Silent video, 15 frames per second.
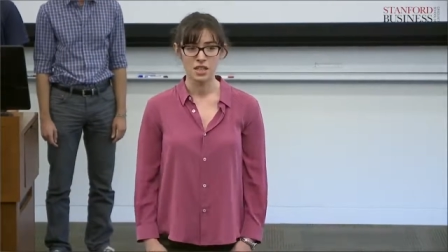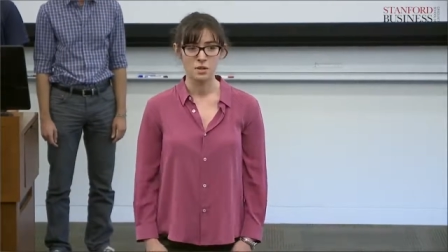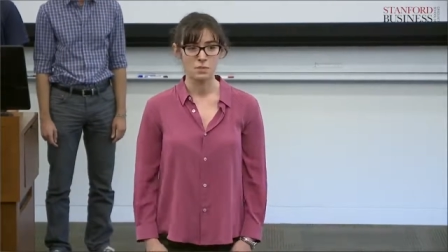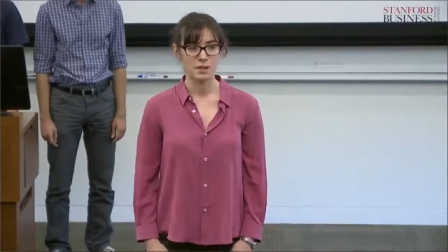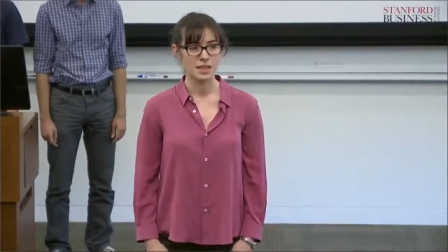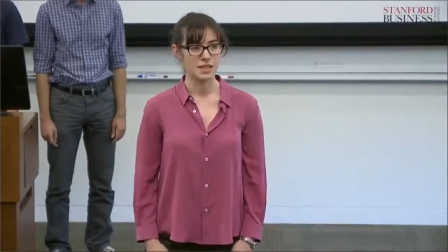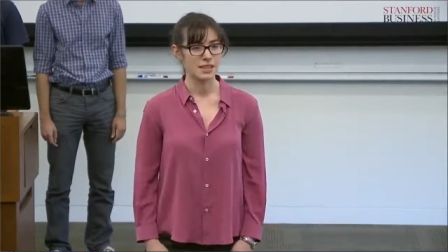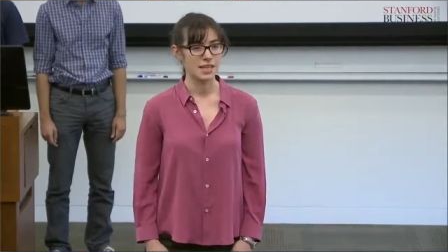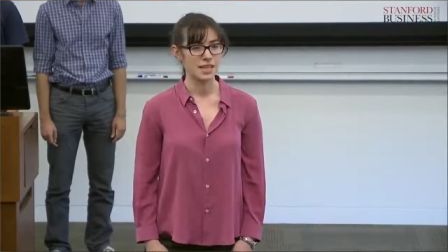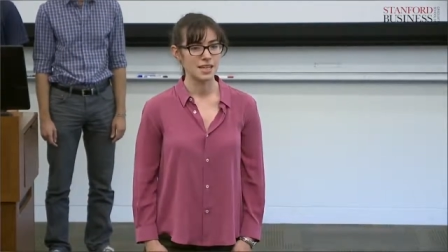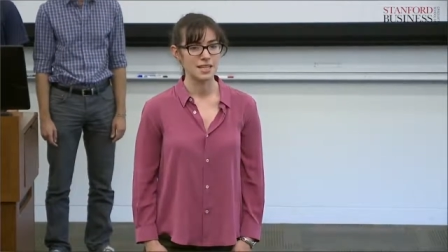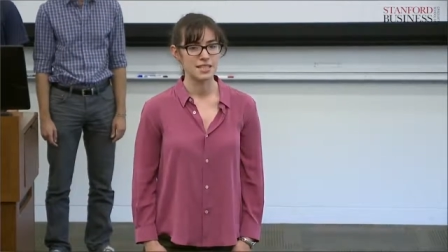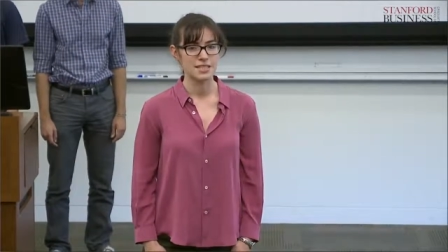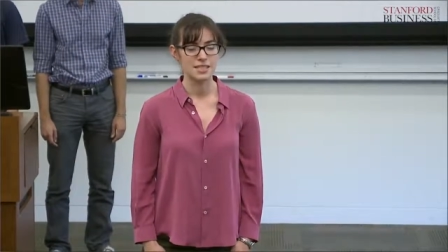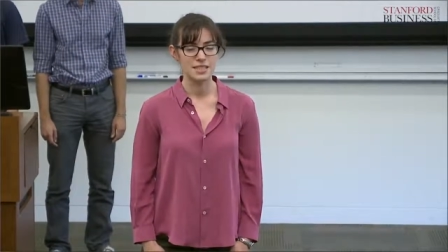But the thing
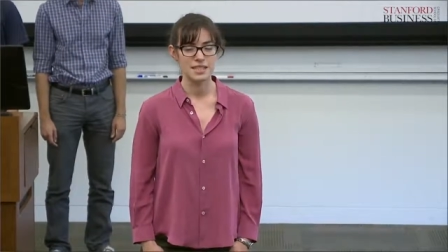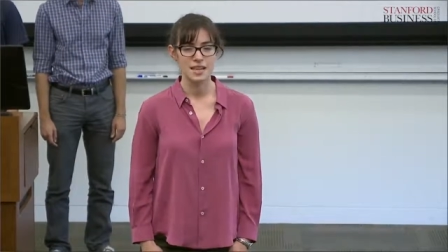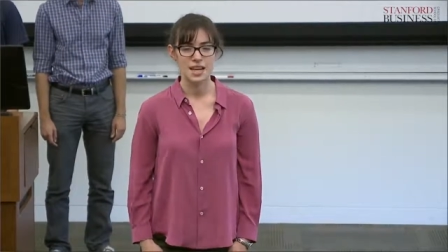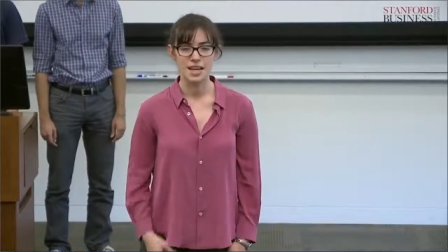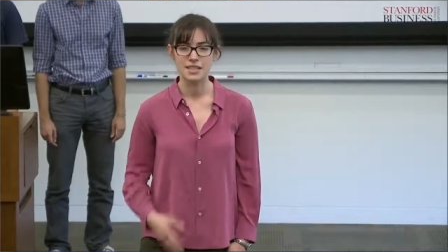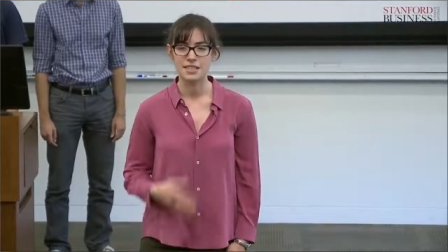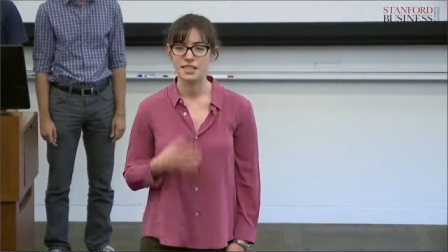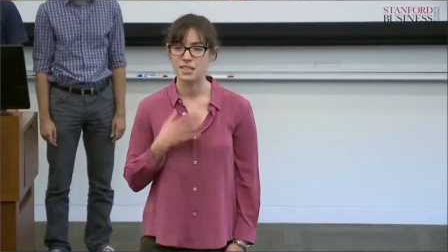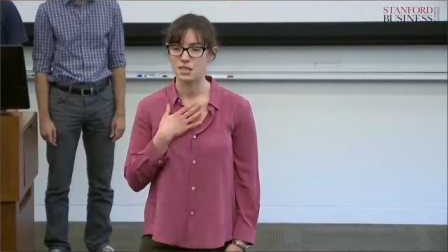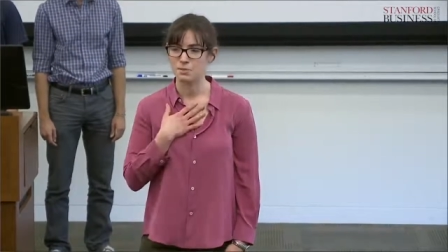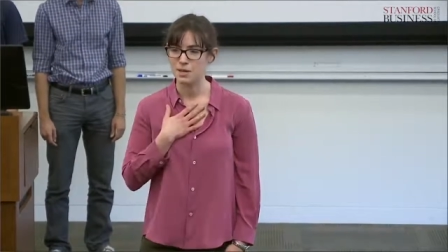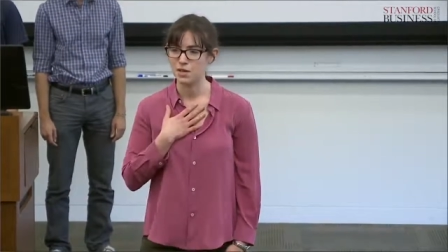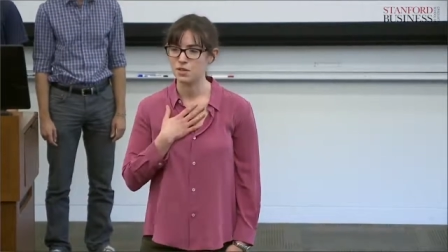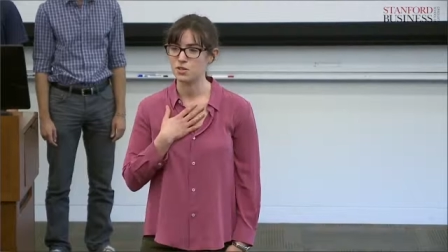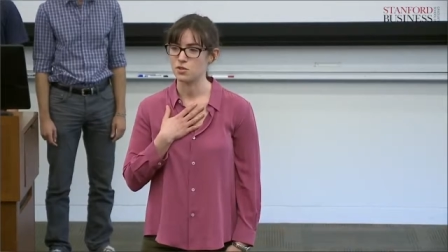is, it's the
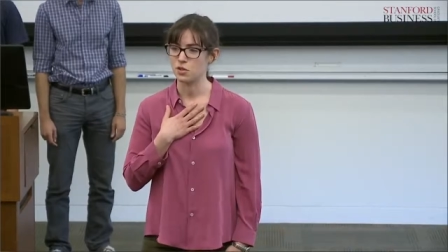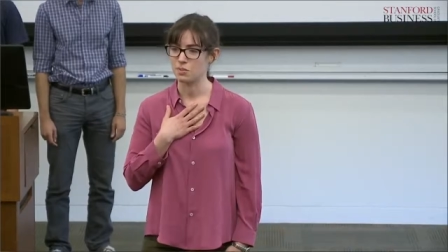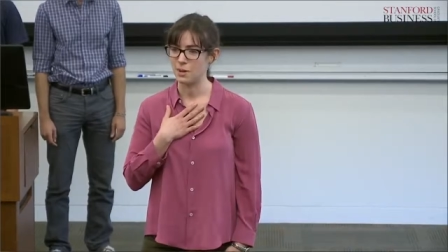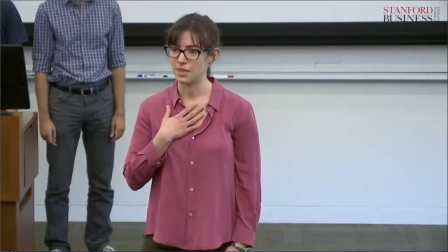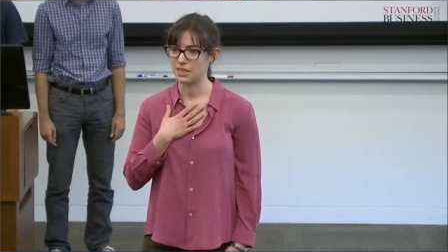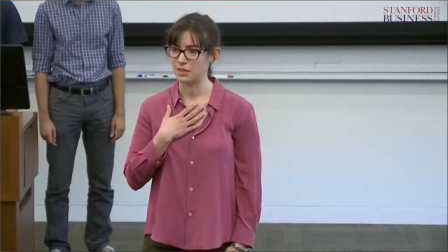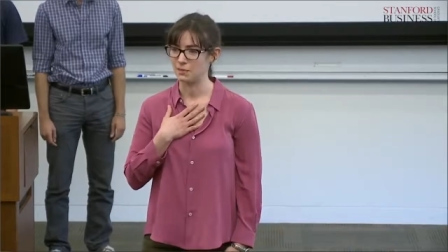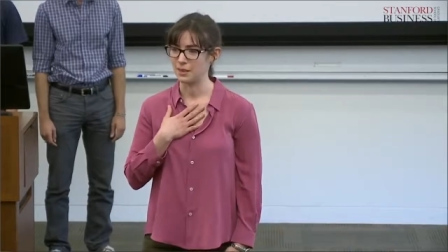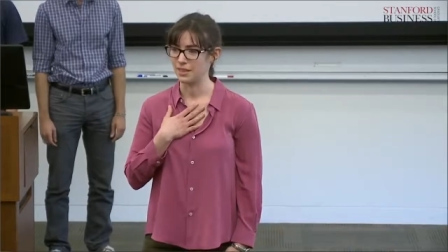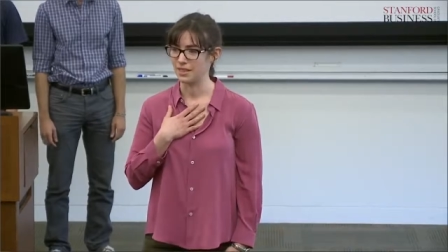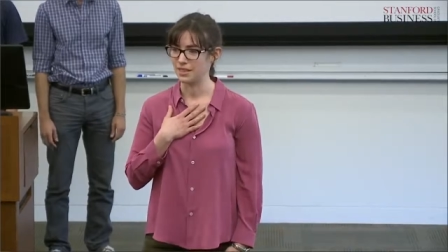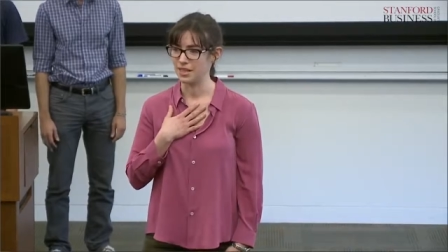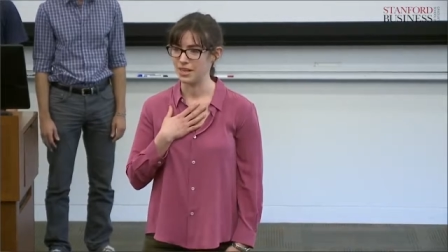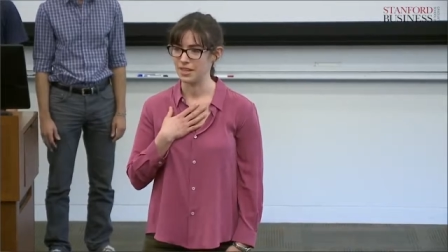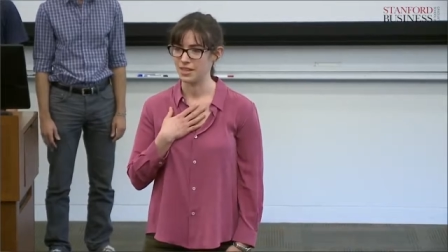speaker's
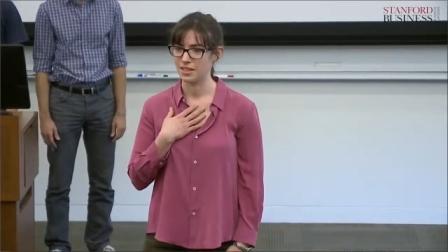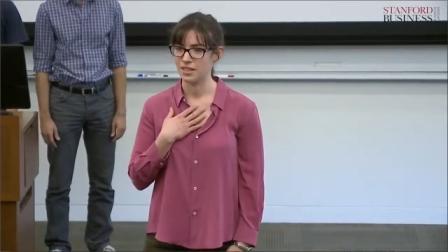responsibility